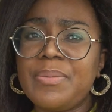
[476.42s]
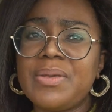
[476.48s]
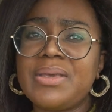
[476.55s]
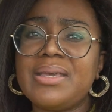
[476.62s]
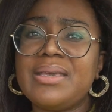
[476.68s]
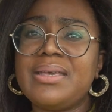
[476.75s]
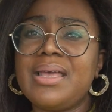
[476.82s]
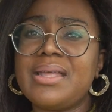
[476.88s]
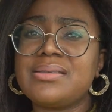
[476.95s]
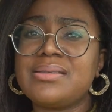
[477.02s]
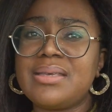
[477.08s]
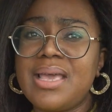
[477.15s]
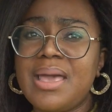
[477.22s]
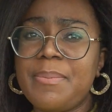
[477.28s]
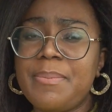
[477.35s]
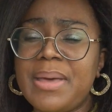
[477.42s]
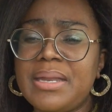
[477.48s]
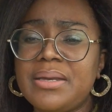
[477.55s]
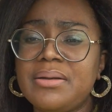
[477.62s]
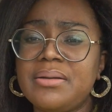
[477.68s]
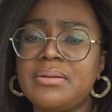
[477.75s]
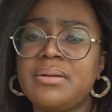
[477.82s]
you can get
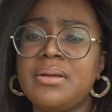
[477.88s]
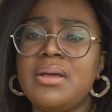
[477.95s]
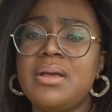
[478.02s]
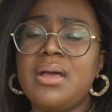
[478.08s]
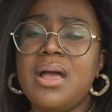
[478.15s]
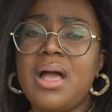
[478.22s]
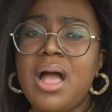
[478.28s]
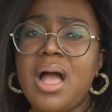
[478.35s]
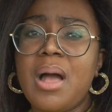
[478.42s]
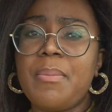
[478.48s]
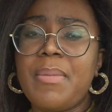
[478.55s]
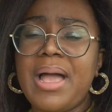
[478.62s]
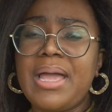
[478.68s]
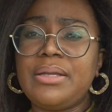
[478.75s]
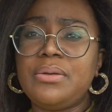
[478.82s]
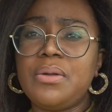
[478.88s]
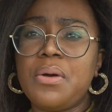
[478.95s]
better. I